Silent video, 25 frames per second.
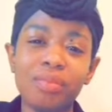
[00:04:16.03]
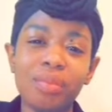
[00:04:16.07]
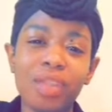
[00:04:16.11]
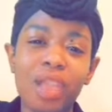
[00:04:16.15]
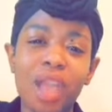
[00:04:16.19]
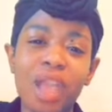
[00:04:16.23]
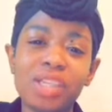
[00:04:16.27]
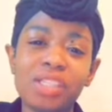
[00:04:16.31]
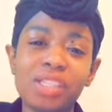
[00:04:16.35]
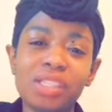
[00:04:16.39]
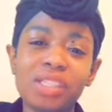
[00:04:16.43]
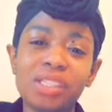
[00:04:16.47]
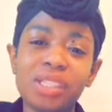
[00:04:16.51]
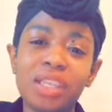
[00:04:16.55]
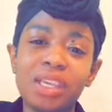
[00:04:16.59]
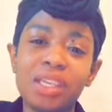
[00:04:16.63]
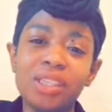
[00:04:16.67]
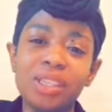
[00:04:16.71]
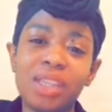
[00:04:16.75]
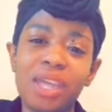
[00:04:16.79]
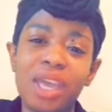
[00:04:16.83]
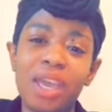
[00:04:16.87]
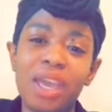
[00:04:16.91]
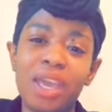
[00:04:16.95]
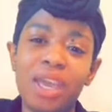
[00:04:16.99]
I just think
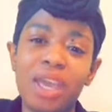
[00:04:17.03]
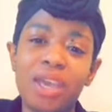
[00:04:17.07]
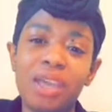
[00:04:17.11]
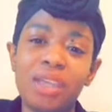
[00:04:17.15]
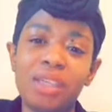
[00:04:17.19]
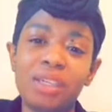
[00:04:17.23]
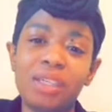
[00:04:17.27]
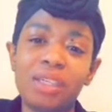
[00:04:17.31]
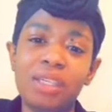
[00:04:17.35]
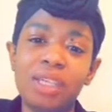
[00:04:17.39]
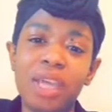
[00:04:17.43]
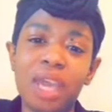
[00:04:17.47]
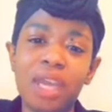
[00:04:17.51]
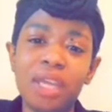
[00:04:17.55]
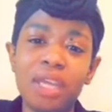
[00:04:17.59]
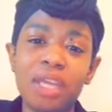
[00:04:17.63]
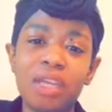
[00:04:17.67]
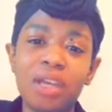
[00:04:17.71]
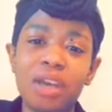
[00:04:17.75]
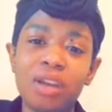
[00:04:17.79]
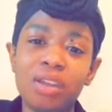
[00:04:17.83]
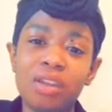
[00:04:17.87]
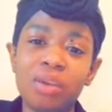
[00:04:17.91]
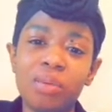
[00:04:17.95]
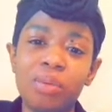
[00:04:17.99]
that dating
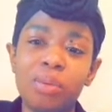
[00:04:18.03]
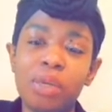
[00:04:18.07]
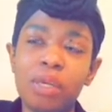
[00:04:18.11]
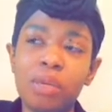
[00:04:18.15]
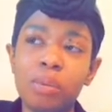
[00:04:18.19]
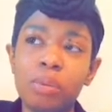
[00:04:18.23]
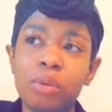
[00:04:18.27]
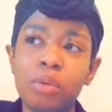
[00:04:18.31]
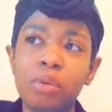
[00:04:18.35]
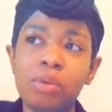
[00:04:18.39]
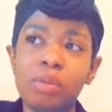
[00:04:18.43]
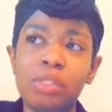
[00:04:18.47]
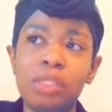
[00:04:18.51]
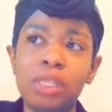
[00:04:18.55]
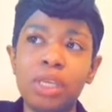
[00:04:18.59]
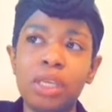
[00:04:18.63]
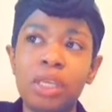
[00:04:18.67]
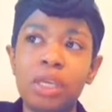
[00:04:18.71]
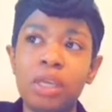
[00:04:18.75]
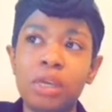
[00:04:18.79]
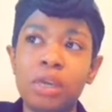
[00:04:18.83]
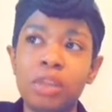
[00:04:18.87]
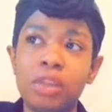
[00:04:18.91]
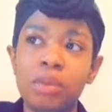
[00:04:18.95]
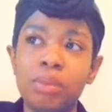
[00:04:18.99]
other people,
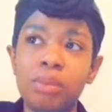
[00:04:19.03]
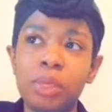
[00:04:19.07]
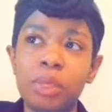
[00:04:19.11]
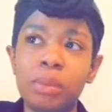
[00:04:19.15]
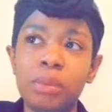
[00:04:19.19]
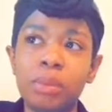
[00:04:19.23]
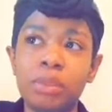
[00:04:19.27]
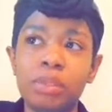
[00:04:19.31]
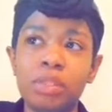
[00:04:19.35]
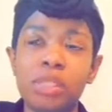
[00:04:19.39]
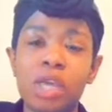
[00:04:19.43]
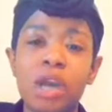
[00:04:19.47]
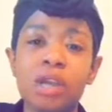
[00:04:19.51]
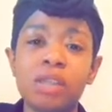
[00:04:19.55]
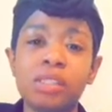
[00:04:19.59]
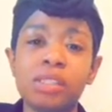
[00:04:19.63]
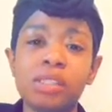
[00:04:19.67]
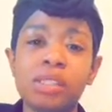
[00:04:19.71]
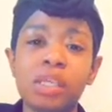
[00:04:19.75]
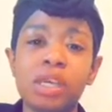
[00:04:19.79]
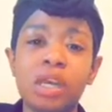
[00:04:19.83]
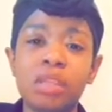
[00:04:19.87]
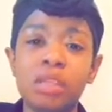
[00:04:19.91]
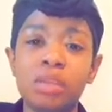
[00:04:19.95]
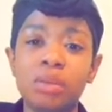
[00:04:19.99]
seeing other people, talking
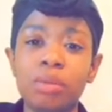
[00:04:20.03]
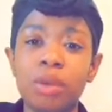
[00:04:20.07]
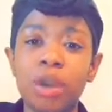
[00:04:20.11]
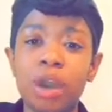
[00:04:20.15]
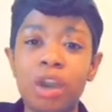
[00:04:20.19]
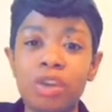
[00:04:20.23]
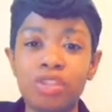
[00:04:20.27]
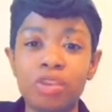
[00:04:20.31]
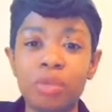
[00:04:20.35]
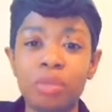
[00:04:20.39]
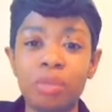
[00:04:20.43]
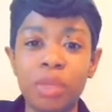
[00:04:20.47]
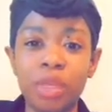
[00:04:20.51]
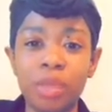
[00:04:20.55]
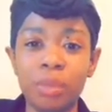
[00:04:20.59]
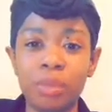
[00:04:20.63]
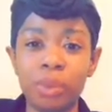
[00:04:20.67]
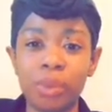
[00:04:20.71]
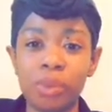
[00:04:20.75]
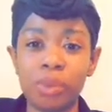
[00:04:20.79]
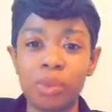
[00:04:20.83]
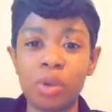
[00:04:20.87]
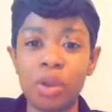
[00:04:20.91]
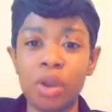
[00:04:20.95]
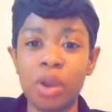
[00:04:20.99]
to other
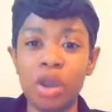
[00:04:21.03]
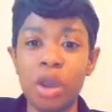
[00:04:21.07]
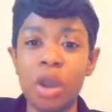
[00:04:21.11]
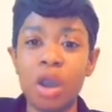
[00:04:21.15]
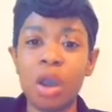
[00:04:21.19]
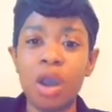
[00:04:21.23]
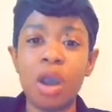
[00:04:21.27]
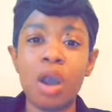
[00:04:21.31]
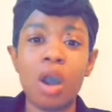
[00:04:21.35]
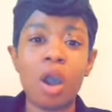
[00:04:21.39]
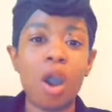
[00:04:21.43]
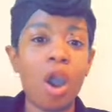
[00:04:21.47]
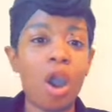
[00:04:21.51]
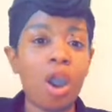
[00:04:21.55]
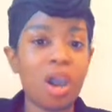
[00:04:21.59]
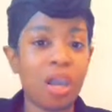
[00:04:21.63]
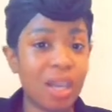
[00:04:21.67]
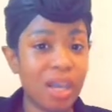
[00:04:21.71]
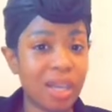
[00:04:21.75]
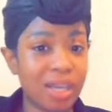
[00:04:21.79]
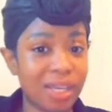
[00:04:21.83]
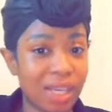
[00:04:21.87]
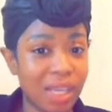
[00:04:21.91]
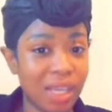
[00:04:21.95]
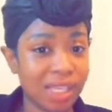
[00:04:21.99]
people are
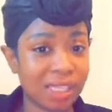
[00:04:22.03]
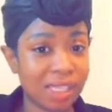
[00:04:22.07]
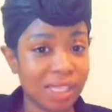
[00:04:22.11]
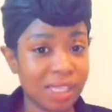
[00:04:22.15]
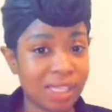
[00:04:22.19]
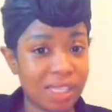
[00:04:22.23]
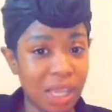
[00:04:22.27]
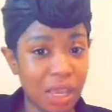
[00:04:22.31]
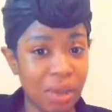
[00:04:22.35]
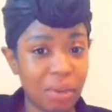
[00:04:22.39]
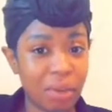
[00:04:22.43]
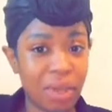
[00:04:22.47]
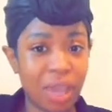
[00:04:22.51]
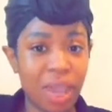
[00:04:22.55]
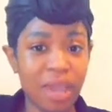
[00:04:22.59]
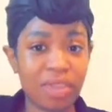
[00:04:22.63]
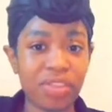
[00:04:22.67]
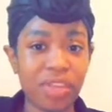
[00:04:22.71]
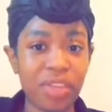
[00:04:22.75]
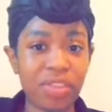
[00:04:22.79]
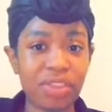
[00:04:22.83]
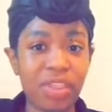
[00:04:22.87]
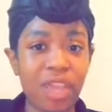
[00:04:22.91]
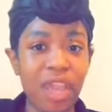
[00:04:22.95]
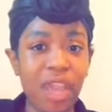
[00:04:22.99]
unnecessary. I
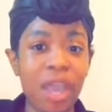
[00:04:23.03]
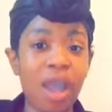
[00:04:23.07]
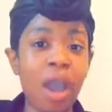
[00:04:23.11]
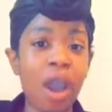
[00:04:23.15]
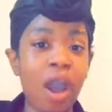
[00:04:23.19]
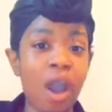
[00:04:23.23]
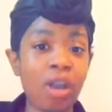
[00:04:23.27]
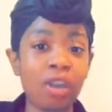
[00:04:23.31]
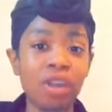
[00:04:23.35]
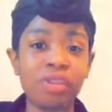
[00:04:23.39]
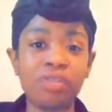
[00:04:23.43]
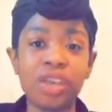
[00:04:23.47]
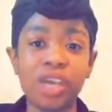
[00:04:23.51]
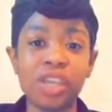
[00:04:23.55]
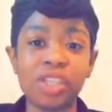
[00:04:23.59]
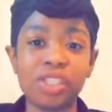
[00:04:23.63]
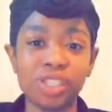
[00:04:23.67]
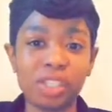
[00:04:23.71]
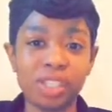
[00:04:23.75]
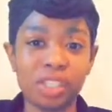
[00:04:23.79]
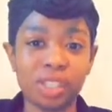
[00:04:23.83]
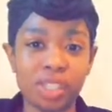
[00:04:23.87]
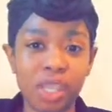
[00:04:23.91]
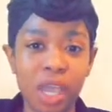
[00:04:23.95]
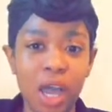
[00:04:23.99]
think all of that should
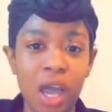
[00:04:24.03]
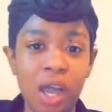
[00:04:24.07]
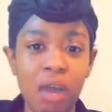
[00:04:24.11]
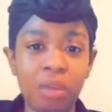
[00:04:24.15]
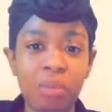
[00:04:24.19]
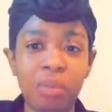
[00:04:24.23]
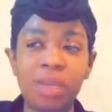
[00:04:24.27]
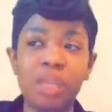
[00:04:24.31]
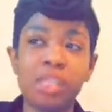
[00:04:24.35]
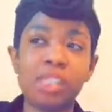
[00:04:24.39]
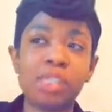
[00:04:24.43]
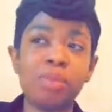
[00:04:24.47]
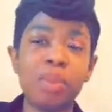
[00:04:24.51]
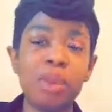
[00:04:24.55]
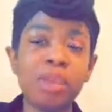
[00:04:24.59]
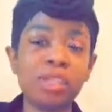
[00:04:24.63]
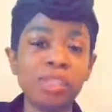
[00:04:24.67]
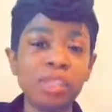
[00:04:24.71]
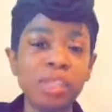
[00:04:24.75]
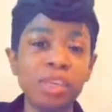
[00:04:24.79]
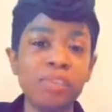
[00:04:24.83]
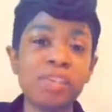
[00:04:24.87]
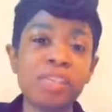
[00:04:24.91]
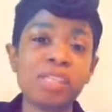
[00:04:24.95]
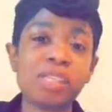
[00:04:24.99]
stop,
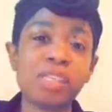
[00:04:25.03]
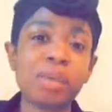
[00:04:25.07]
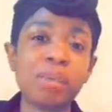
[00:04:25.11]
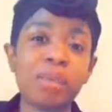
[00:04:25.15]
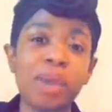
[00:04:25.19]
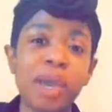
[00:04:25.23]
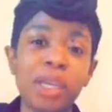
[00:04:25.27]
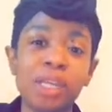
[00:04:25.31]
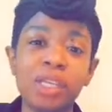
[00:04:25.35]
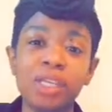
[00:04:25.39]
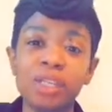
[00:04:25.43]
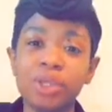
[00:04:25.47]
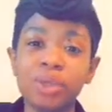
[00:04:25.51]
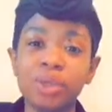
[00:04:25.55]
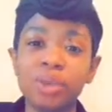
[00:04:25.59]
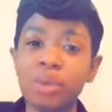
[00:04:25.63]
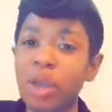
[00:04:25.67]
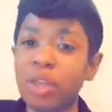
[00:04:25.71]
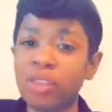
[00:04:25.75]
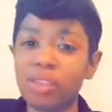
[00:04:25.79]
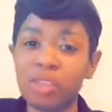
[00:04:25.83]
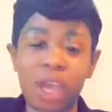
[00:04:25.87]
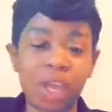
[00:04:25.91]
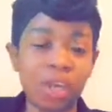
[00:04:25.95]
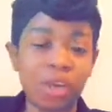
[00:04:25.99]
especially if it's somebody new.
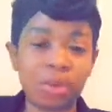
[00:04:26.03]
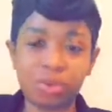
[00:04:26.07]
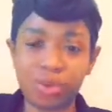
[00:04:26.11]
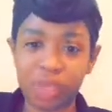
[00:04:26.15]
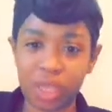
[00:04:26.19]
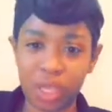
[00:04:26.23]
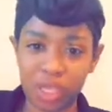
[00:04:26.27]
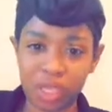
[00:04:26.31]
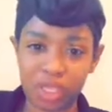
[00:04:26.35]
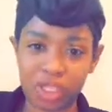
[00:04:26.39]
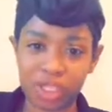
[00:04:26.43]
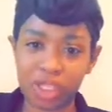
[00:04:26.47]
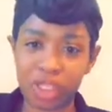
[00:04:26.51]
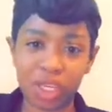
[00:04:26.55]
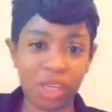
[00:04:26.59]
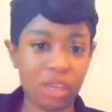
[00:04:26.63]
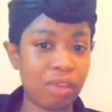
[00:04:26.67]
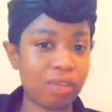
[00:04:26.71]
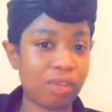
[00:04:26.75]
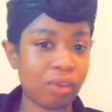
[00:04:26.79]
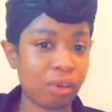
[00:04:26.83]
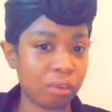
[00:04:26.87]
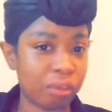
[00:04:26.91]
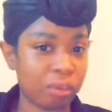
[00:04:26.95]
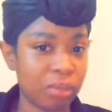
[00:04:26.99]
I don't think it should
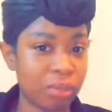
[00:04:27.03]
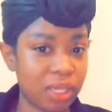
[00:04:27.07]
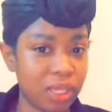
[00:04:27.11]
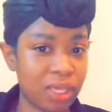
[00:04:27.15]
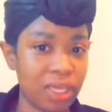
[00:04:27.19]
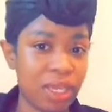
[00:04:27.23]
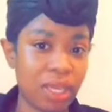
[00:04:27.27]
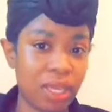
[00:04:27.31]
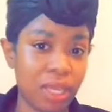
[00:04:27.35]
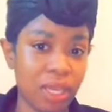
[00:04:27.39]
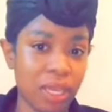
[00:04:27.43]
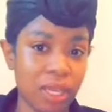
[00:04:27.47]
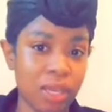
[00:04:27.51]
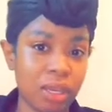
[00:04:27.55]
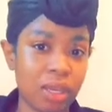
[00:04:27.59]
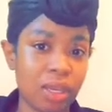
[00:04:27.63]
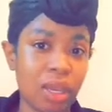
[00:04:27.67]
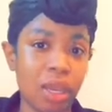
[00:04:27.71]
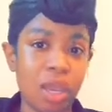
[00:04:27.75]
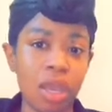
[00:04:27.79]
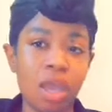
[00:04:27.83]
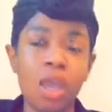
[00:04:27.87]
ever begin.